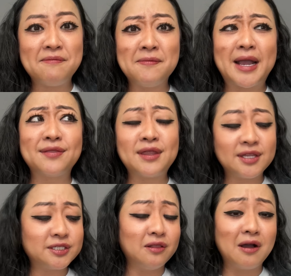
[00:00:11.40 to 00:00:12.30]
Oh my god, that's
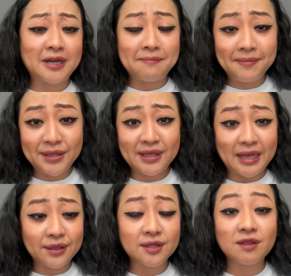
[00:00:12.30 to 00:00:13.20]
such a long name. Basically,
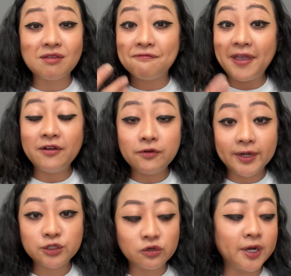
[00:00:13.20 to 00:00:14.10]
guys, it's just a very
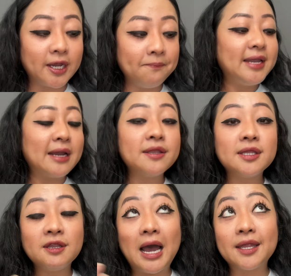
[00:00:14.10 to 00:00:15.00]
rich cream that
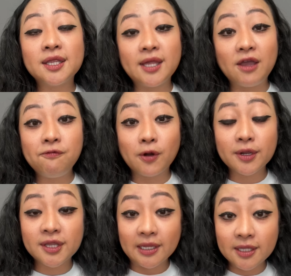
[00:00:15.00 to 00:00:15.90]
is safe
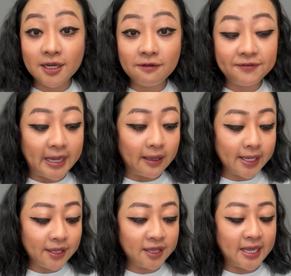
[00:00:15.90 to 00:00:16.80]
for sensitive,
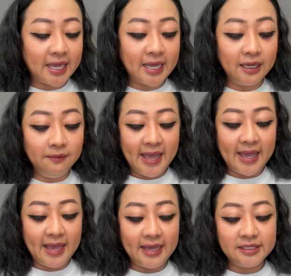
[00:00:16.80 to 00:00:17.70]
delicate skin.
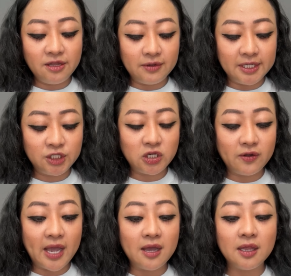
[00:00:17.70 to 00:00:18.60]
And just want to
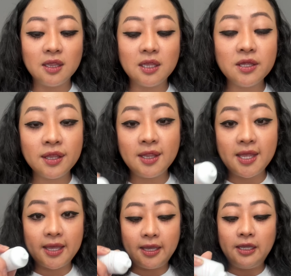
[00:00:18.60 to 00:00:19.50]
show you how it looks
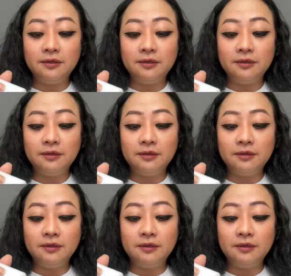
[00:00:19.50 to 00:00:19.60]
like.